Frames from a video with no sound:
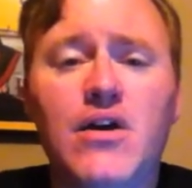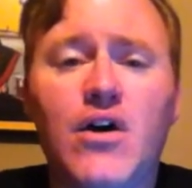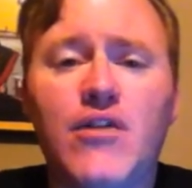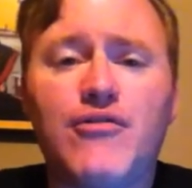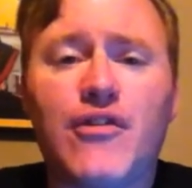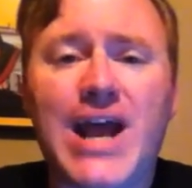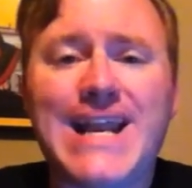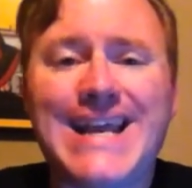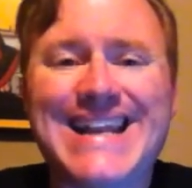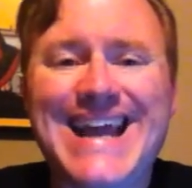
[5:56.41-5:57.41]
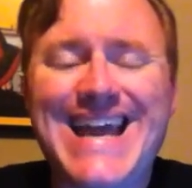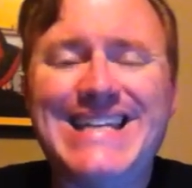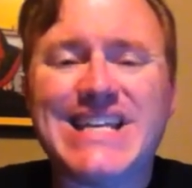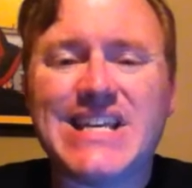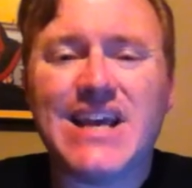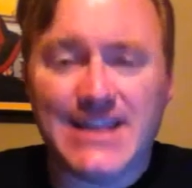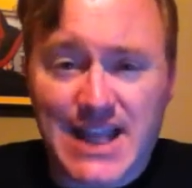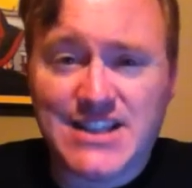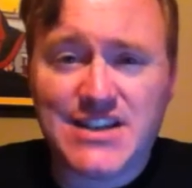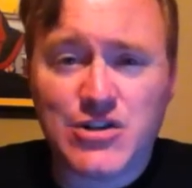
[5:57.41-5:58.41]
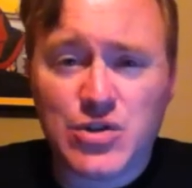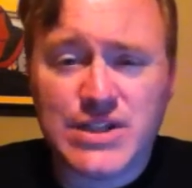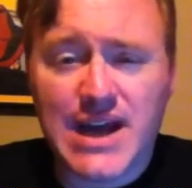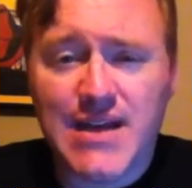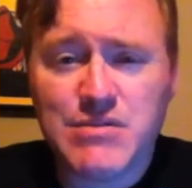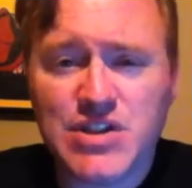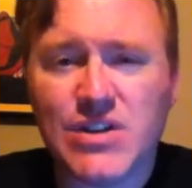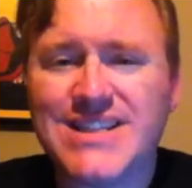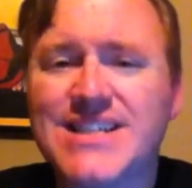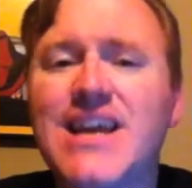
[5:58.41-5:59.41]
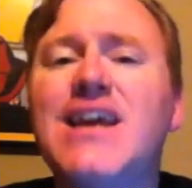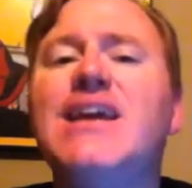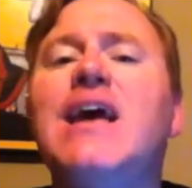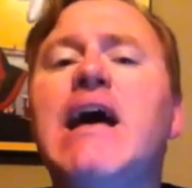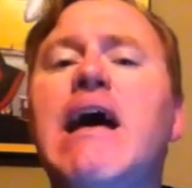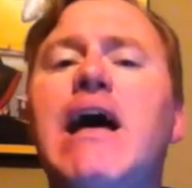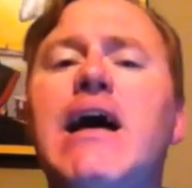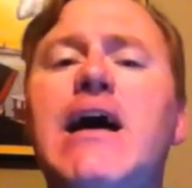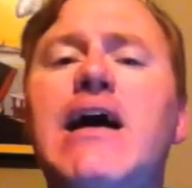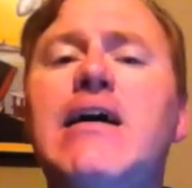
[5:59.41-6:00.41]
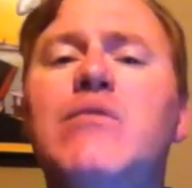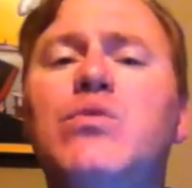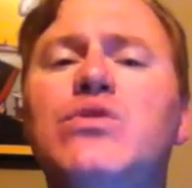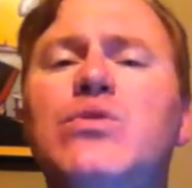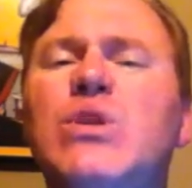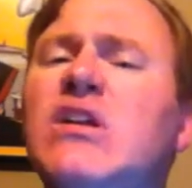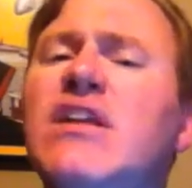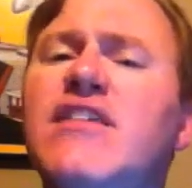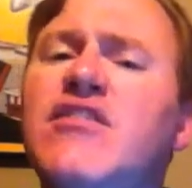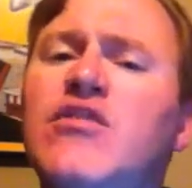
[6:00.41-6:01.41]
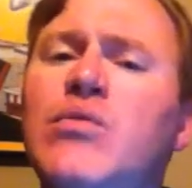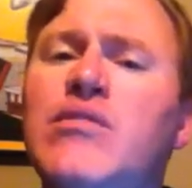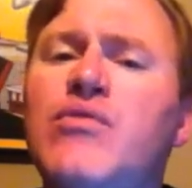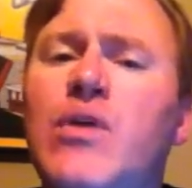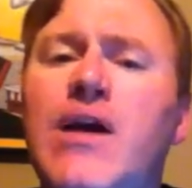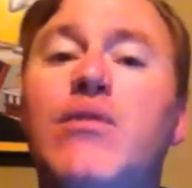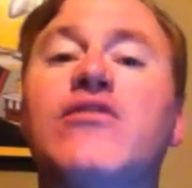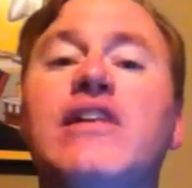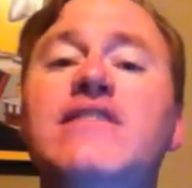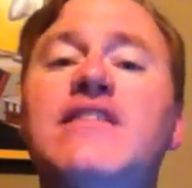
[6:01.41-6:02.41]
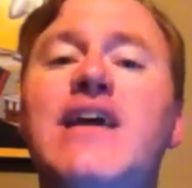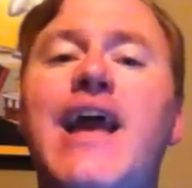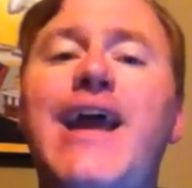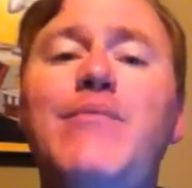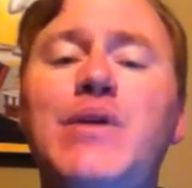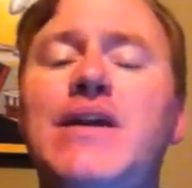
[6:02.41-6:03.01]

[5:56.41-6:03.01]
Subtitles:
on Friday night, and that's Central Time. So let's say we'll do a little less than 24 hours. Let's say 8